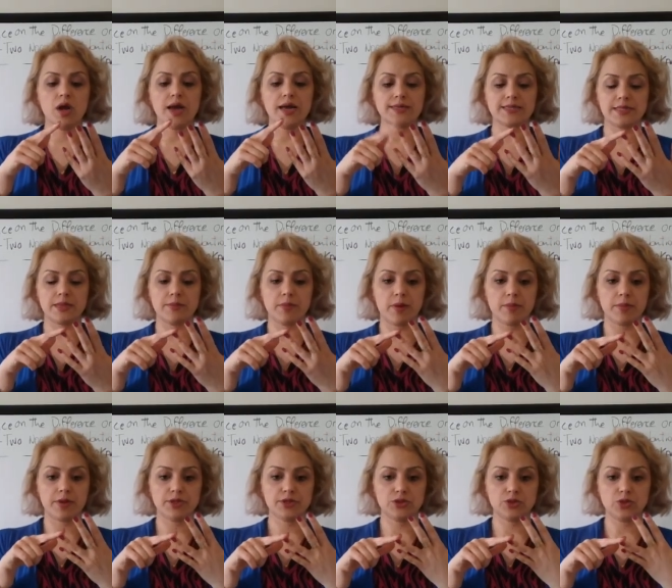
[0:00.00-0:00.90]
step
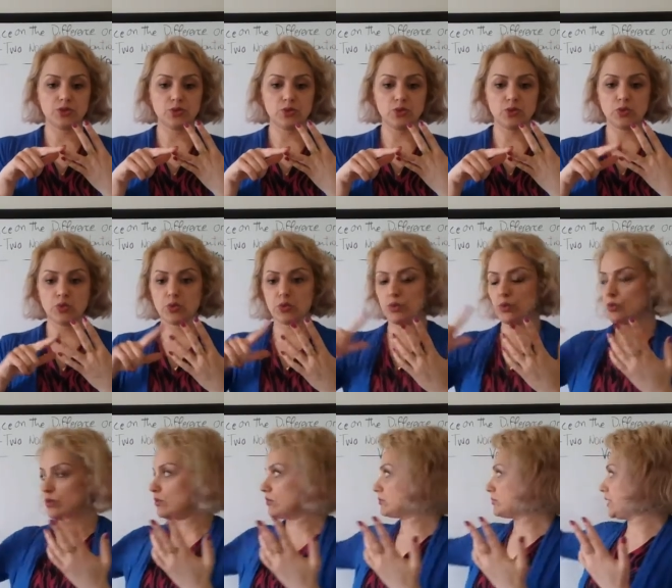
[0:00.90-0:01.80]
number two,
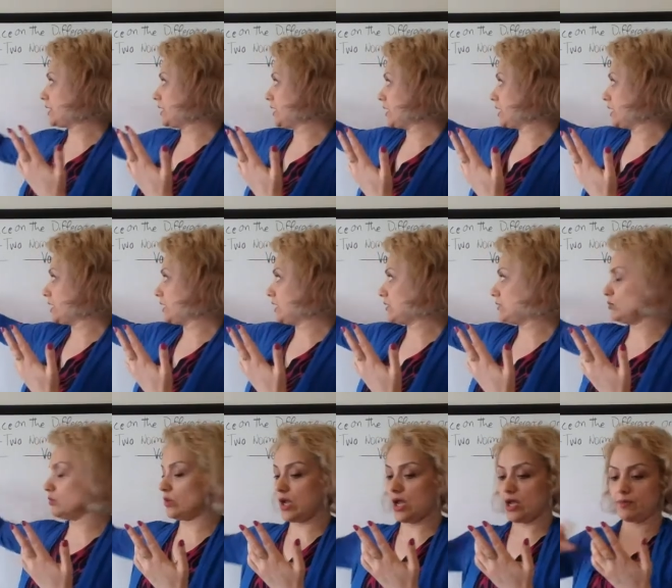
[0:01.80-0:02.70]
the
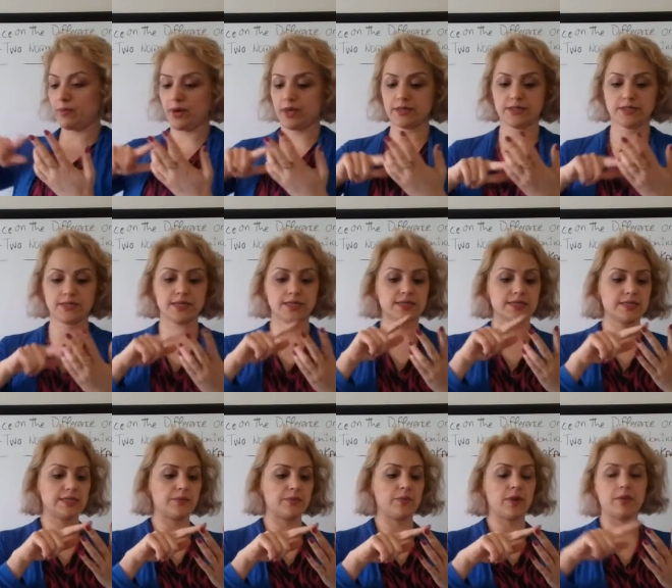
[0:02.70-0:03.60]
null hypothesis,
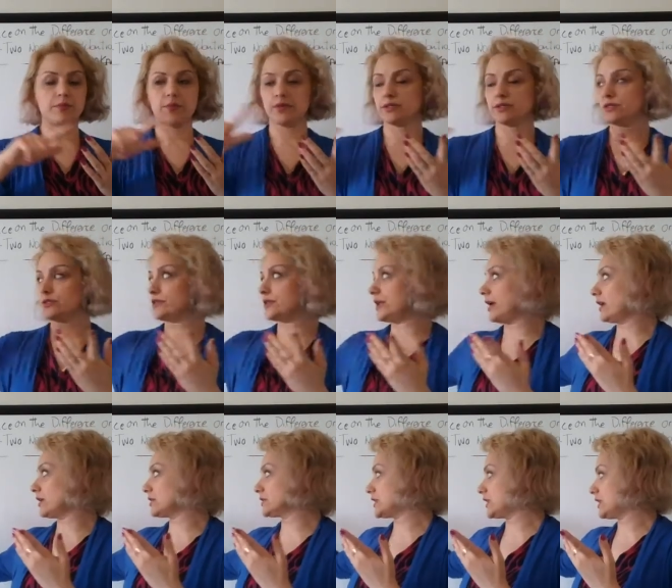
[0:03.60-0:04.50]
step number three,
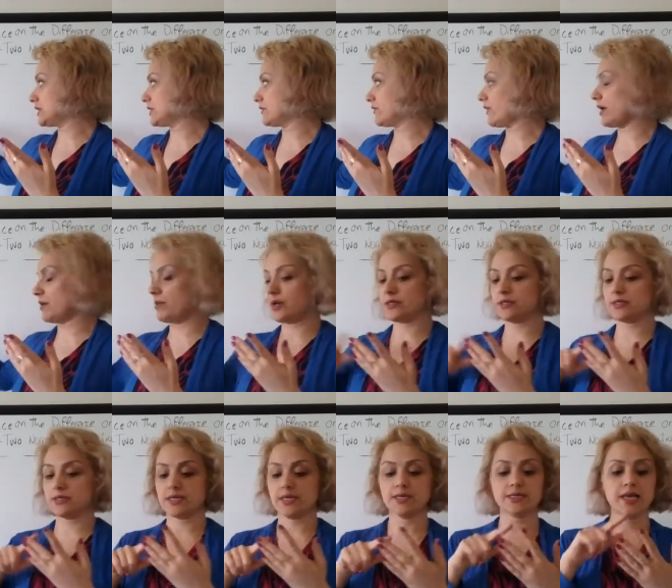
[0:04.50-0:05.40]
alternative
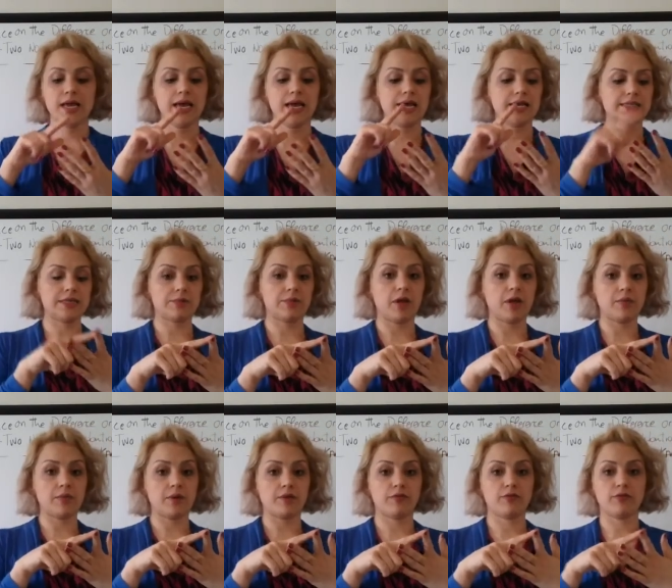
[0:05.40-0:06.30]
hypothesis, step
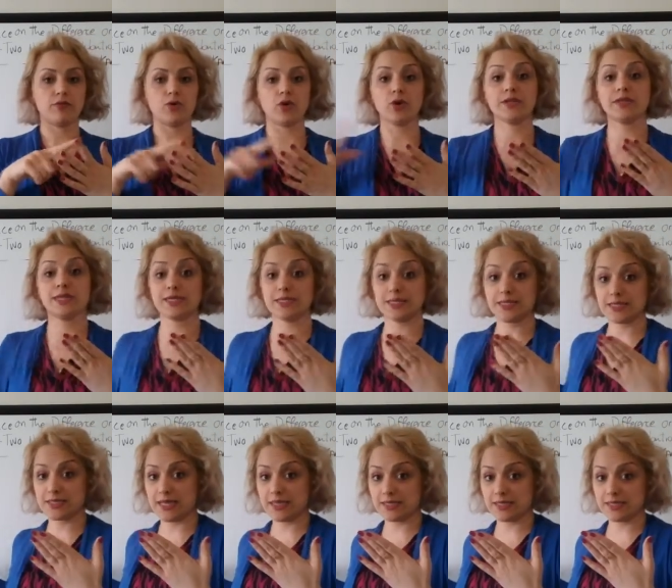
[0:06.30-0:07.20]
number four, test
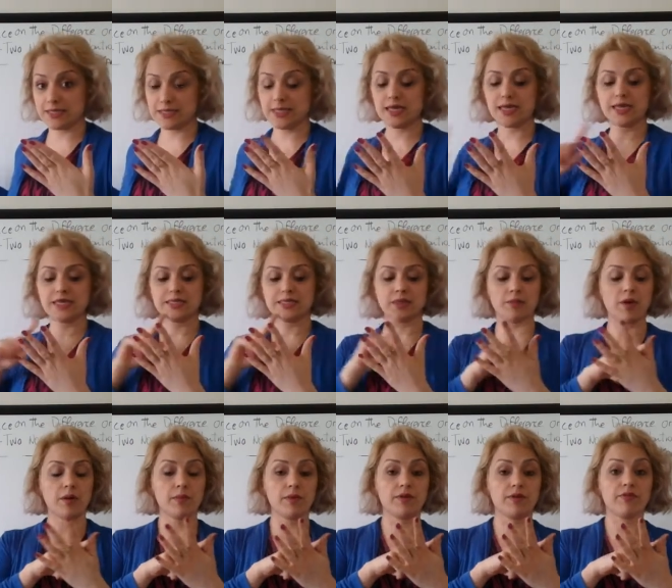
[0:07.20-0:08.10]
statistic, step
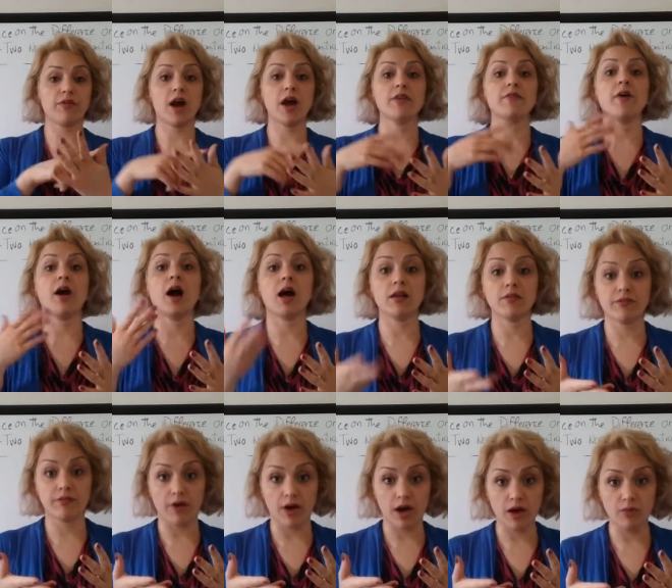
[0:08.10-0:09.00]
number five,
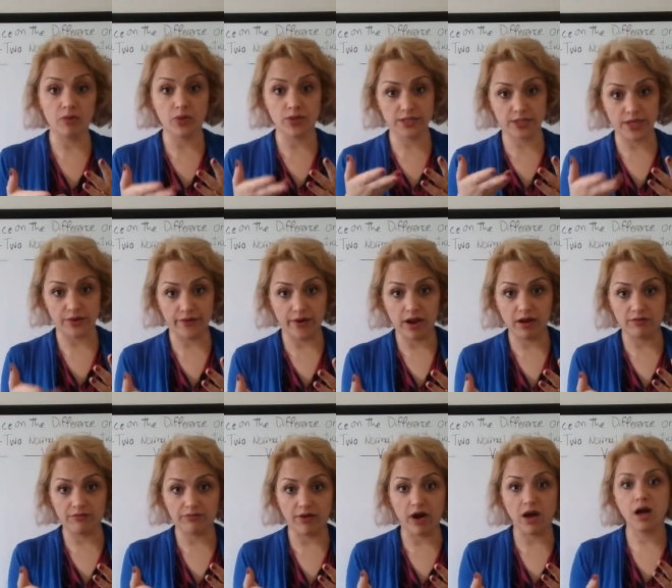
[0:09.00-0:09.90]
alpha, what's our
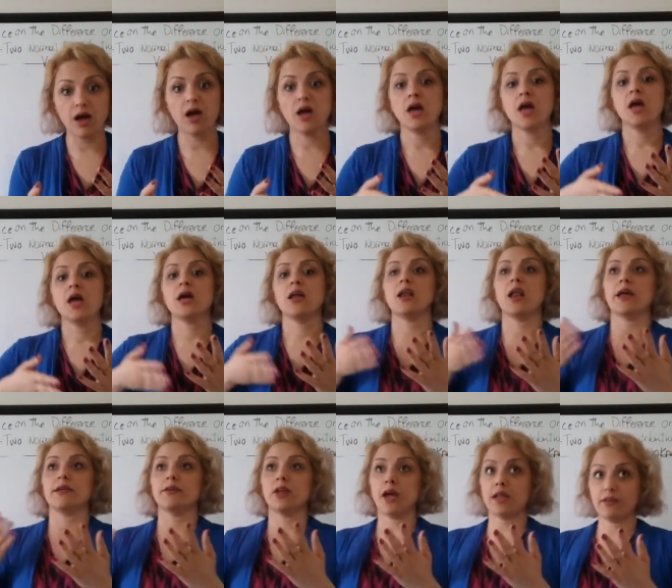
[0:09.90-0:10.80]
alpha?
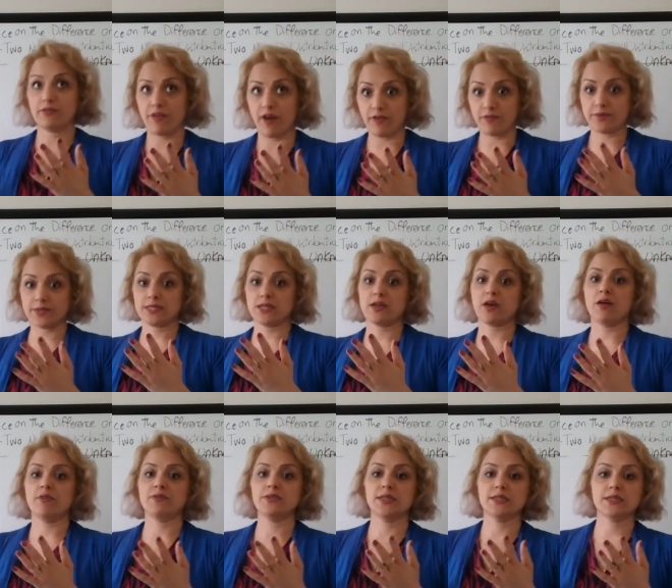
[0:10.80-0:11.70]
Like 95%
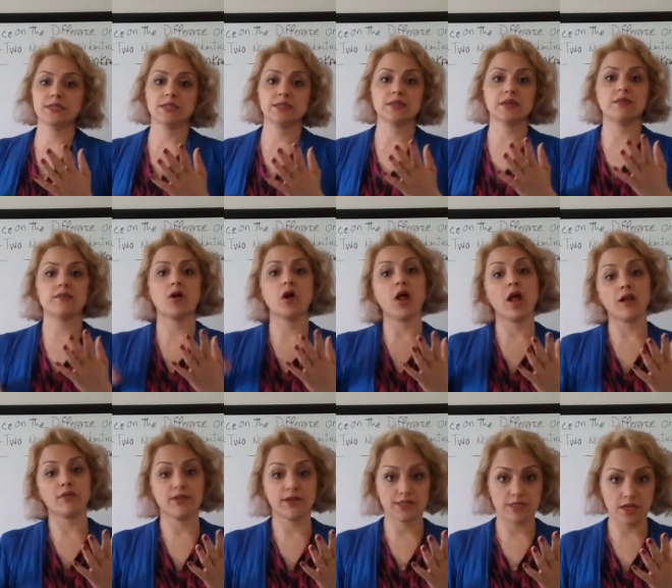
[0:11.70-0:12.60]
confidence interval,
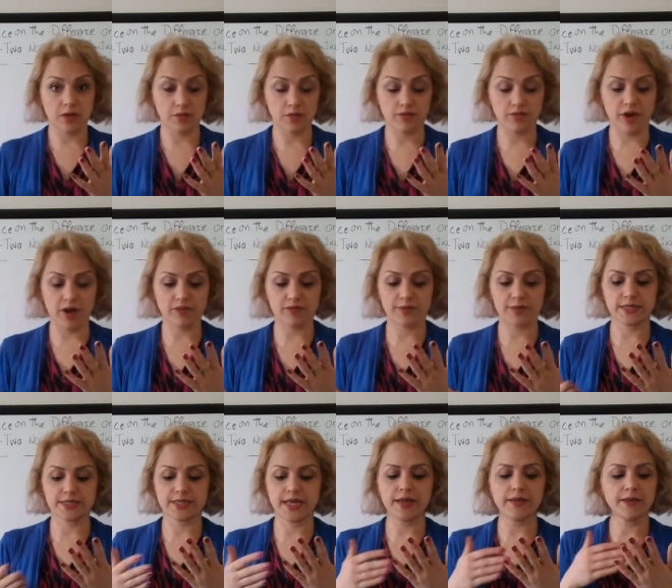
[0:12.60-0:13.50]
alpha is going to be
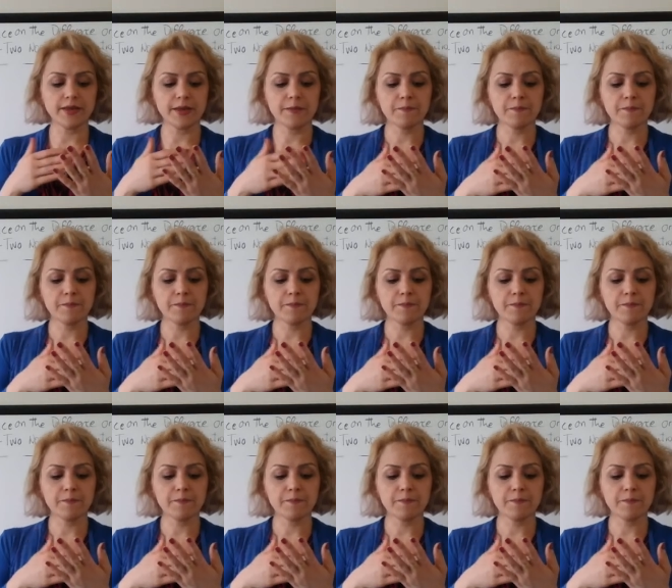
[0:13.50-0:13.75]
5%